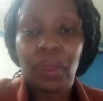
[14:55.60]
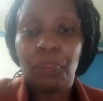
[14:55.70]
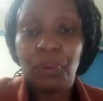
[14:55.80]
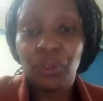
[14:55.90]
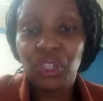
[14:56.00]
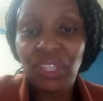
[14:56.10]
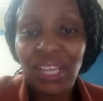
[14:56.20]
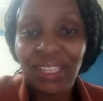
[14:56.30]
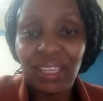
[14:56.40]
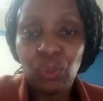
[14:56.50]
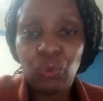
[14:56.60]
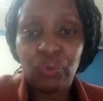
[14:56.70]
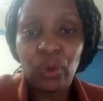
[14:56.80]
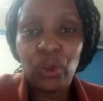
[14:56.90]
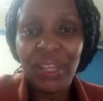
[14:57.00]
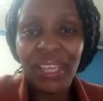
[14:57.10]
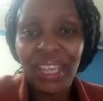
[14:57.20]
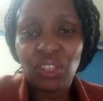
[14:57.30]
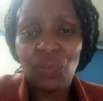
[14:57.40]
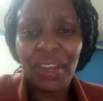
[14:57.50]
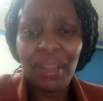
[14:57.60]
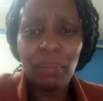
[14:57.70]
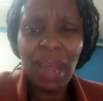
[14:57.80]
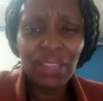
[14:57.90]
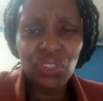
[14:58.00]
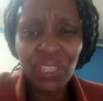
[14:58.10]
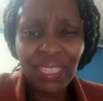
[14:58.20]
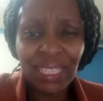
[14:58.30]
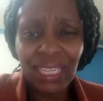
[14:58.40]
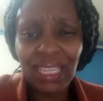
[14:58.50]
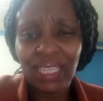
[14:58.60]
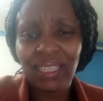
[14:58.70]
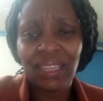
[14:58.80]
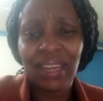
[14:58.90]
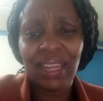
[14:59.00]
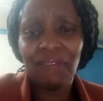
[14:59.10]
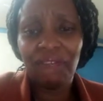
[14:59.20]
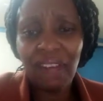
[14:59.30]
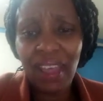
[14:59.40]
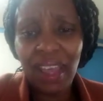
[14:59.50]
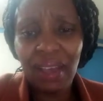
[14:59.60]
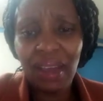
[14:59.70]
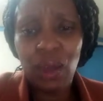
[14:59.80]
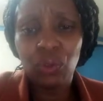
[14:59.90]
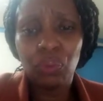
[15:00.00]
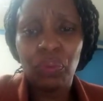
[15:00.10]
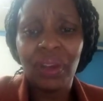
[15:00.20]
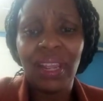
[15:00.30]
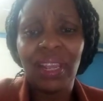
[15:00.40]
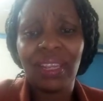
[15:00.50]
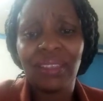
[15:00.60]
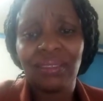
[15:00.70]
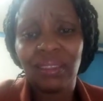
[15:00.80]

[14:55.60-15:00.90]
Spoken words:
procedures they need to follow in case of an emergency, in case there's a fire outbreak, there's a